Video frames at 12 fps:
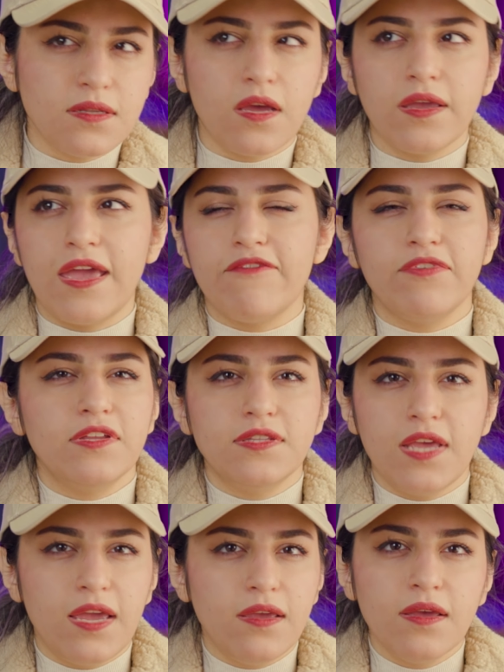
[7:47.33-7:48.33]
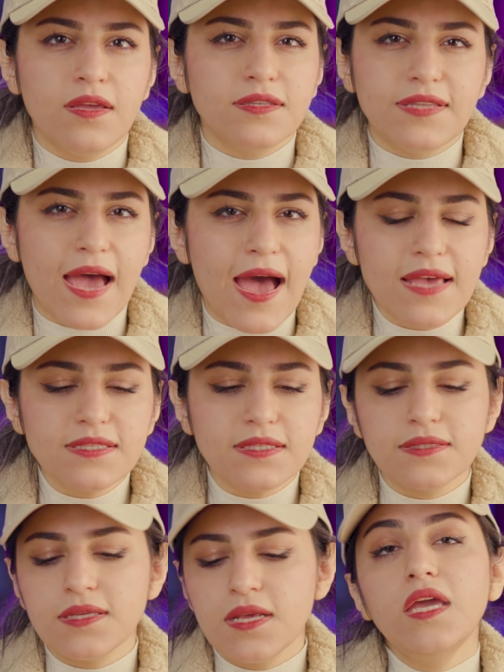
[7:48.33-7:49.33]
like everyday tasks.